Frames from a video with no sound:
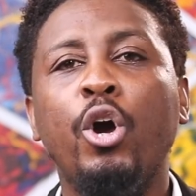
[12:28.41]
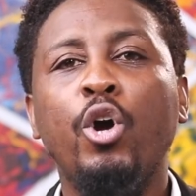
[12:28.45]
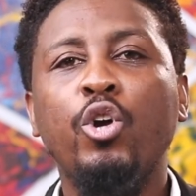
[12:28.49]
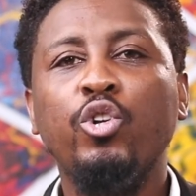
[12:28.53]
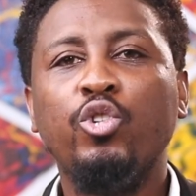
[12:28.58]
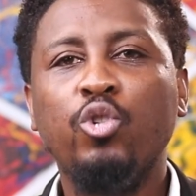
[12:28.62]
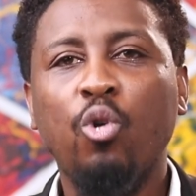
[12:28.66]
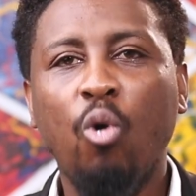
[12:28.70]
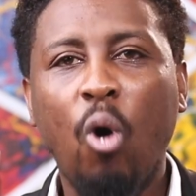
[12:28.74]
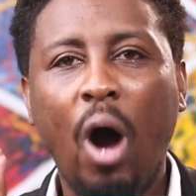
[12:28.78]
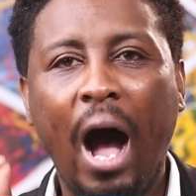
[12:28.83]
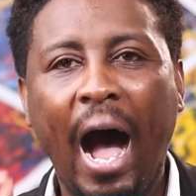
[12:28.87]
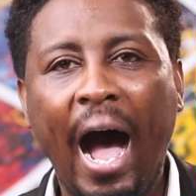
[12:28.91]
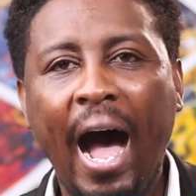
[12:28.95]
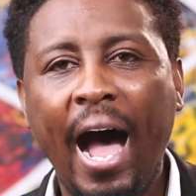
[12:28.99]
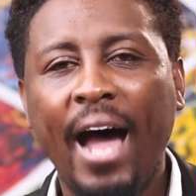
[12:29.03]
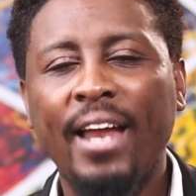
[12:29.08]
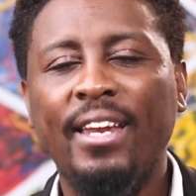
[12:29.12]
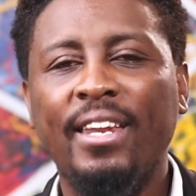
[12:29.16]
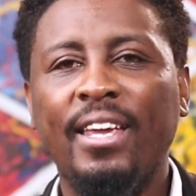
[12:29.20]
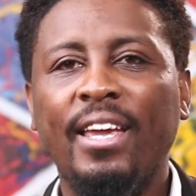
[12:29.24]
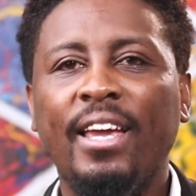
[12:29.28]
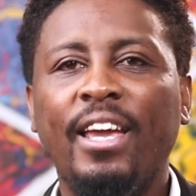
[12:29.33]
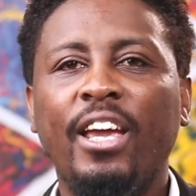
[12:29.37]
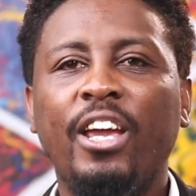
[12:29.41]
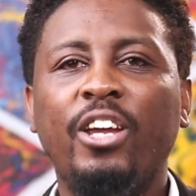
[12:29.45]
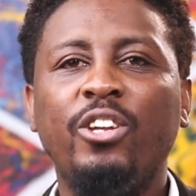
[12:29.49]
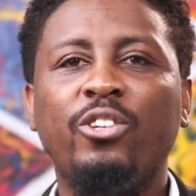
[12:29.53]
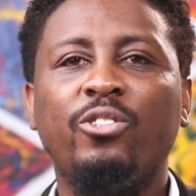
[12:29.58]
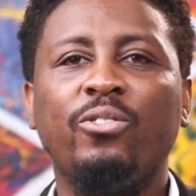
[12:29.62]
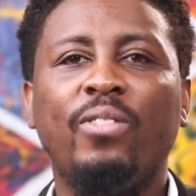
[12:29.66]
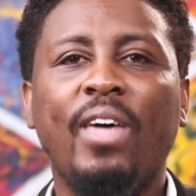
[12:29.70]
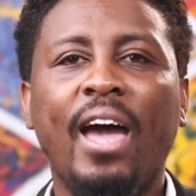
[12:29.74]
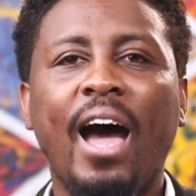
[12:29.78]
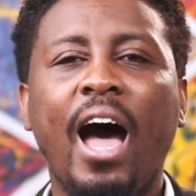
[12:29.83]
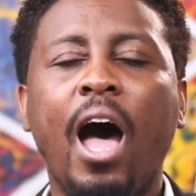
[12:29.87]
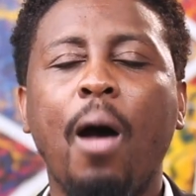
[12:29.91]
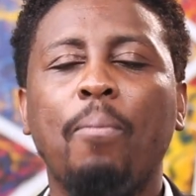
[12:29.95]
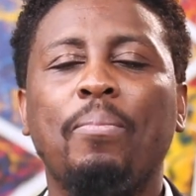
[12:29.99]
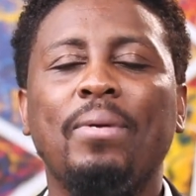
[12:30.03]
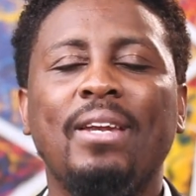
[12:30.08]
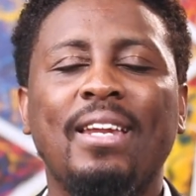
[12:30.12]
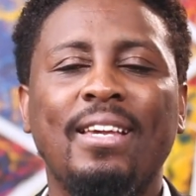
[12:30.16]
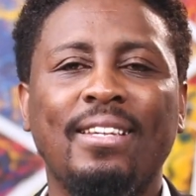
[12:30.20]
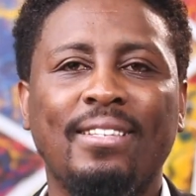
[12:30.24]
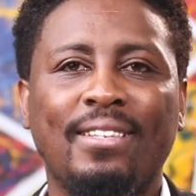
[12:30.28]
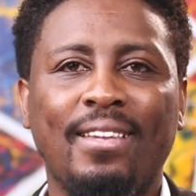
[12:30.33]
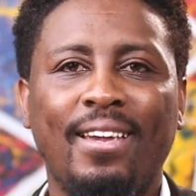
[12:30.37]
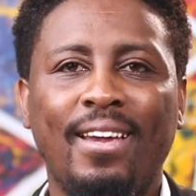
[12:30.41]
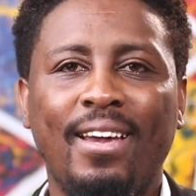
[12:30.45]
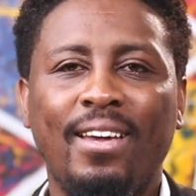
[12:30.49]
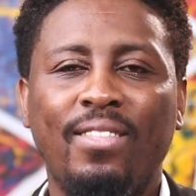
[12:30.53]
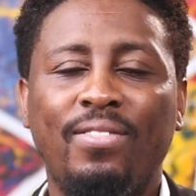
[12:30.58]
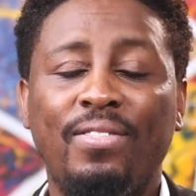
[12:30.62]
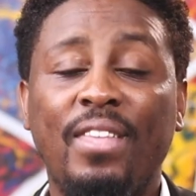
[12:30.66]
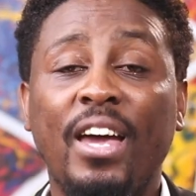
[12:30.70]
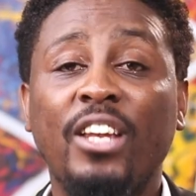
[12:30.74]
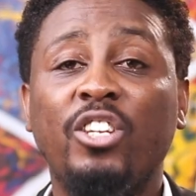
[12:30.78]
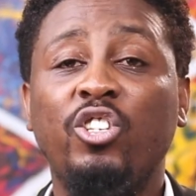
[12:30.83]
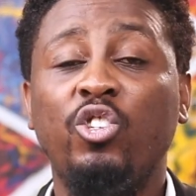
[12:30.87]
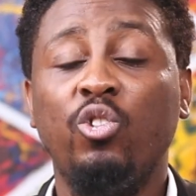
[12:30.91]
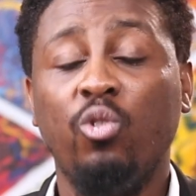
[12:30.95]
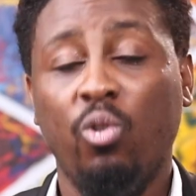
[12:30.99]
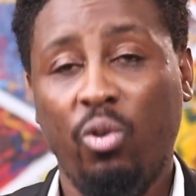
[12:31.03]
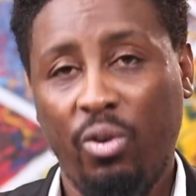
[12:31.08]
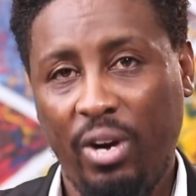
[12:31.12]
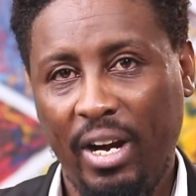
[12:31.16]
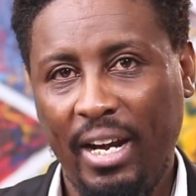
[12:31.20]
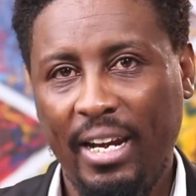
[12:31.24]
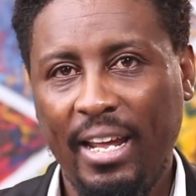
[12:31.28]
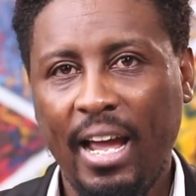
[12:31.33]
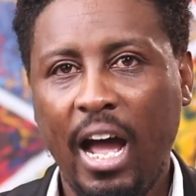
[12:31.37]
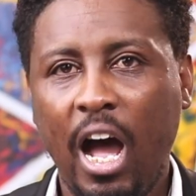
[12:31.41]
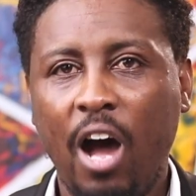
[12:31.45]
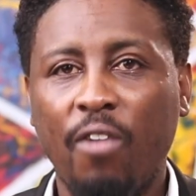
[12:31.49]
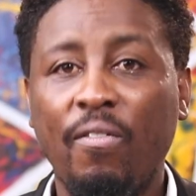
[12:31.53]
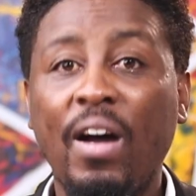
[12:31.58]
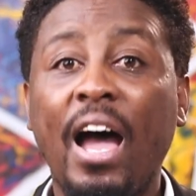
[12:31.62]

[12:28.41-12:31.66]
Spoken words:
to add into the happiness that you already have.